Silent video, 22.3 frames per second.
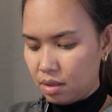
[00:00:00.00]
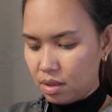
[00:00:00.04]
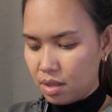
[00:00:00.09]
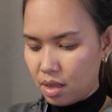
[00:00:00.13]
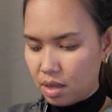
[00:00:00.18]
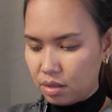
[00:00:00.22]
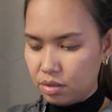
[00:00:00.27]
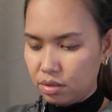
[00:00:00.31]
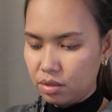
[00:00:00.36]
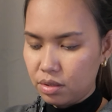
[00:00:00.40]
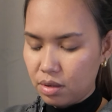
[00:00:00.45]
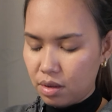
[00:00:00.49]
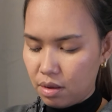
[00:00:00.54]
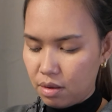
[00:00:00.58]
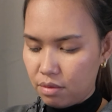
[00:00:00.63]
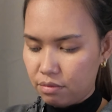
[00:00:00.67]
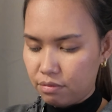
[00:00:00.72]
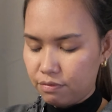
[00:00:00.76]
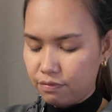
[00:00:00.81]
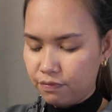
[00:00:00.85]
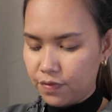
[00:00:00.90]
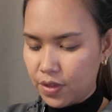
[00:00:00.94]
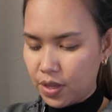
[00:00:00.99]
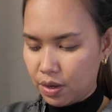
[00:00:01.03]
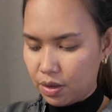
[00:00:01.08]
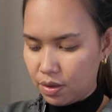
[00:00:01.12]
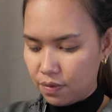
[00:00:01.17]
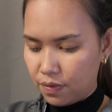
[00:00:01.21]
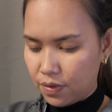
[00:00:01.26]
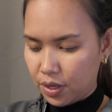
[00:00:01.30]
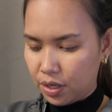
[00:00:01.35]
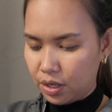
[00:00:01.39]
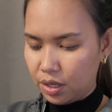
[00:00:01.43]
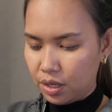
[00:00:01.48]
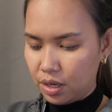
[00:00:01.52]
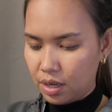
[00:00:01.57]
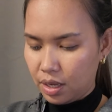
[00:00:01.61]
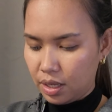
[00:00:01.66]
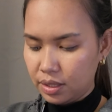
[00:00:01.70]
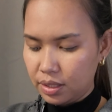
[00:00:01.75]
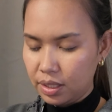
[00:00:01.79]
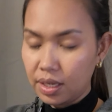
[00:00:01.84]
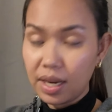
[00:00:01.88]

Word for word: that's not very, very nice.